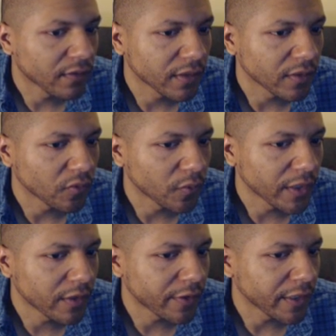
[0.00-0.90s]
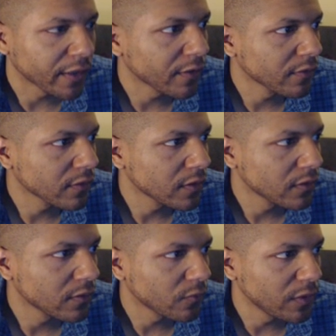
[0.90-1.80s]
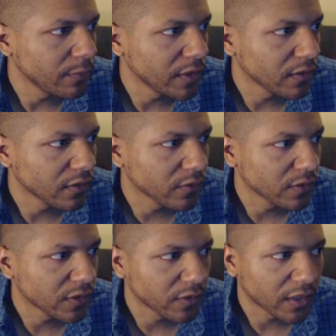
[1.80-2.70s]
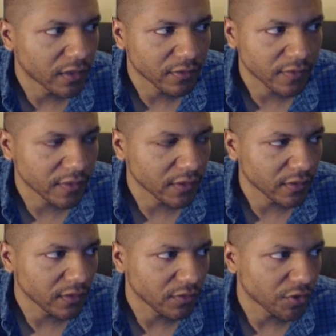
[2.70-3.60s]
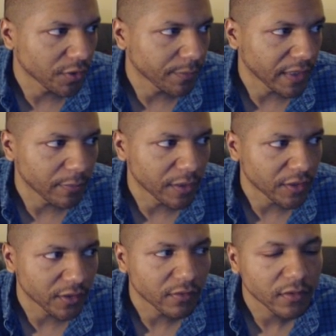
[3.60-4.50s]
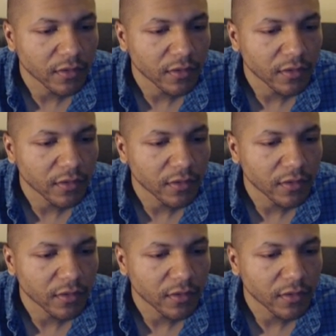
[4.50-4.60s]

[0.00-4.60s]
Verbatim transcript: Now, if we are in air, we immediately go into our silly jump animation